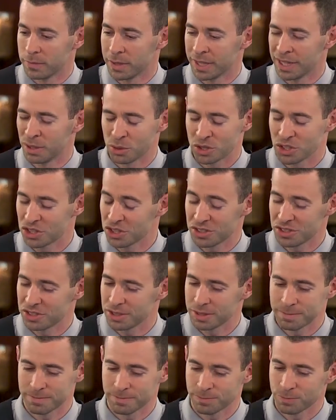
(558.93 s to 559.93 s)
it was
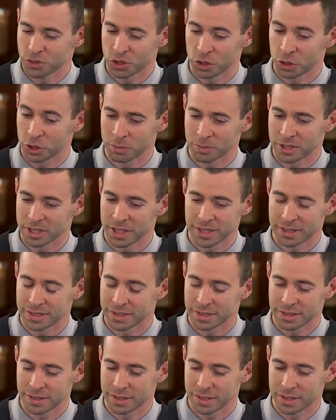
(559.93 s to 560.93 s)
just
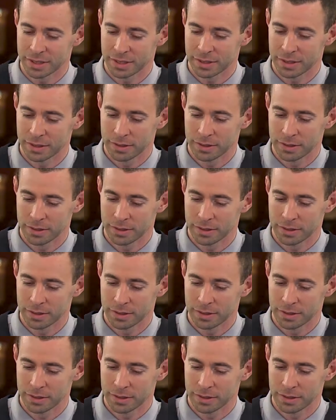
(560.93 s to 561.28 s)
circumstances that,